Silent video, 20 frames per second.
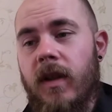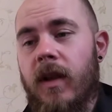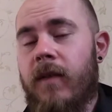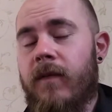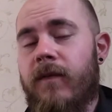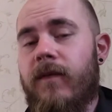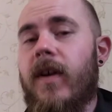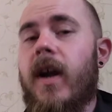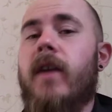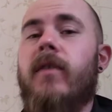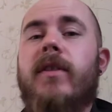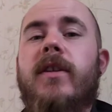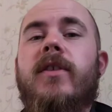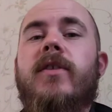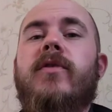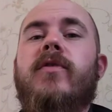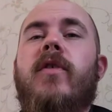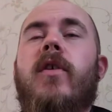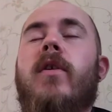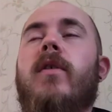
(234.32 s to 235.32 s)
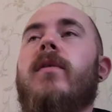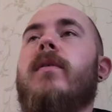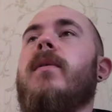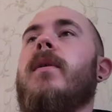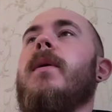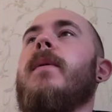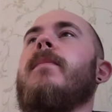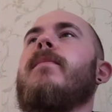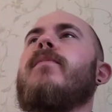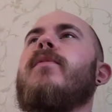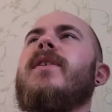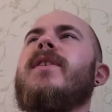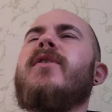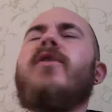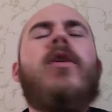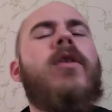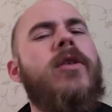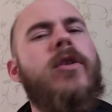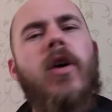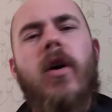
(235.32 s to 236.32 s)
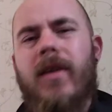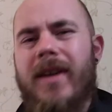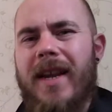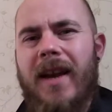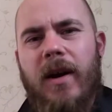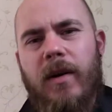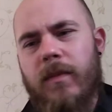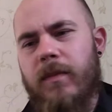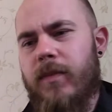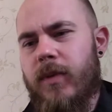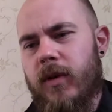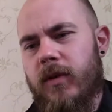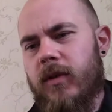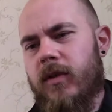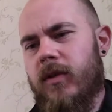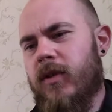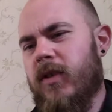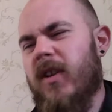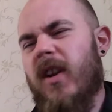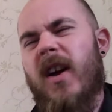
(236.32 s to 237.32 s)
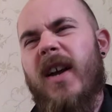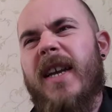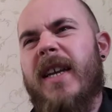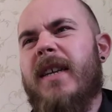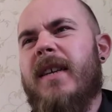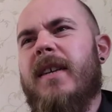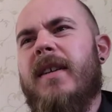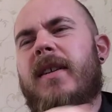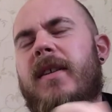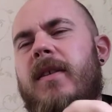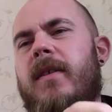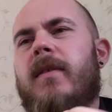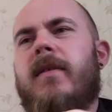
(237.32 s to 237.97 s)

Very strong, but it's not a knockout punch like it.